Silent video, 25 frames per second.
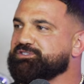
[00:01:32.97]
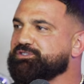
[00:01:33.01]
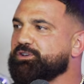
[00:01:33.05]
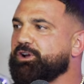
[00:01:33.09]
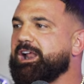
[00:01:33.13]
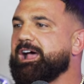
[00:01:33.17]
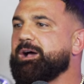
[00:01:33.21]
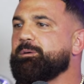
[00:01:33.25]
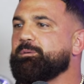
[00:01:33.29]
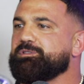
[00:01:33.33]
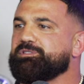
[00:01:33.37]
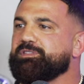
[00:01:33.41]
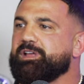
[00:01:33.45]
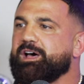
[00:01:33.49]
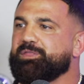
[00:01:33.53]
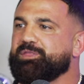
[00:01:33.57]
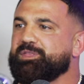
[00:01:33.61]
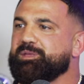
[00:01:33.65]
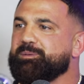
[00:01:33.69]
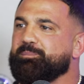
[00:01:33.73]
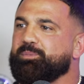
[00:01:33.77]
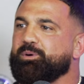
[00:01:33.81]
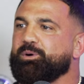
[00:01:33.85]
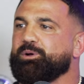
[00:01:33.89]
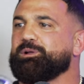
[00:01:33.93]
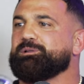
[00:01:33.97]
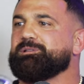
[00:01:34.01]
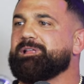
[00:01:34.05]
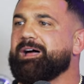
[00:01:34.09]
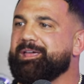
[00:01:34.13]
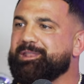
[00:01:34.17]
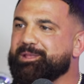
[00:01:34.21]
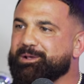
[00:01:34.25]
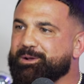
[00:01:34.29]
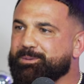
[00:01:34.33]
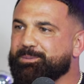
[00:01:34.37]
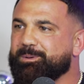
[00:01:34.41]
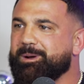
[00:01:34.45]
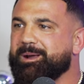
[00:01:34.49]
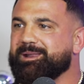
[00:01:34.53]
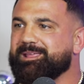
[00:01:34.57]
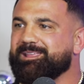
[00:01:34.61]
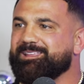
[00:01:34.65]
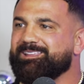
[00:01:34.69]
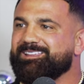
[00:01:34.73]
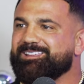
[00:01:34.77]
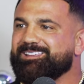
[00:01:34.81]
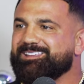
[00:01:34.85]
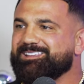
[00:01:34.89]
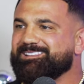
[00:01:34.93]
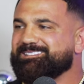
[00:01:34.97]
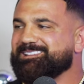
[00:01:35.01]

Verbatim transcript: Start out with nothing, pull a line of credit.